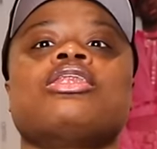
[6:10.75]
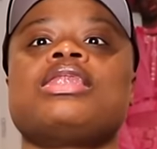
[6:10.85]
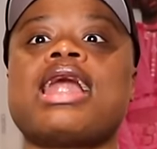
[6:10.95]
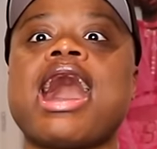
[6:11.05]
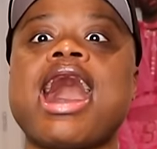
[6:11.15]
The
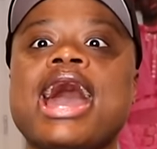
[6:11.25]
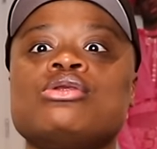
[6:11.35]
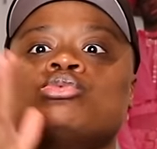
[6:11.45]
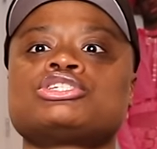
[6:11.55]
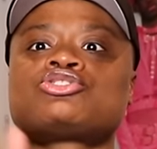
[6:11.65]

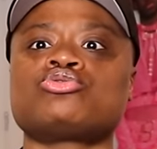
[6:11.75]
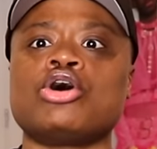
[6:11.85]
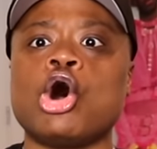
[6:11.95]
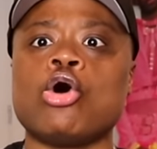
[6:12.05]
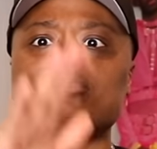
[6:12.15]
line was
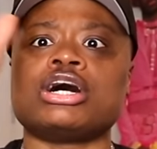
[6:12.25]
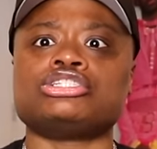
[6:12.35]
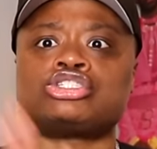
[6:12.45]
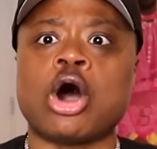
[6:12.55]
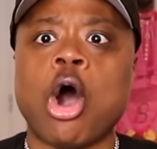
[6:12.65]
through
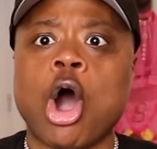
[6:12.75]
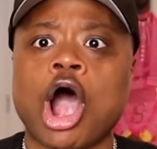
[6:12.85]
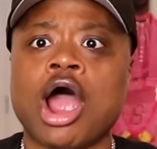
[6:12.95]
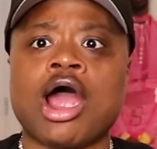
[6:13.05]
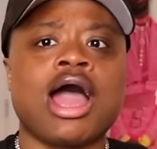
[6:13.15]
the
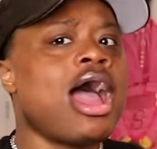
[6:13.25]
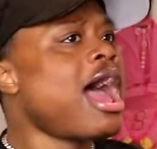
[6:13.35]
door.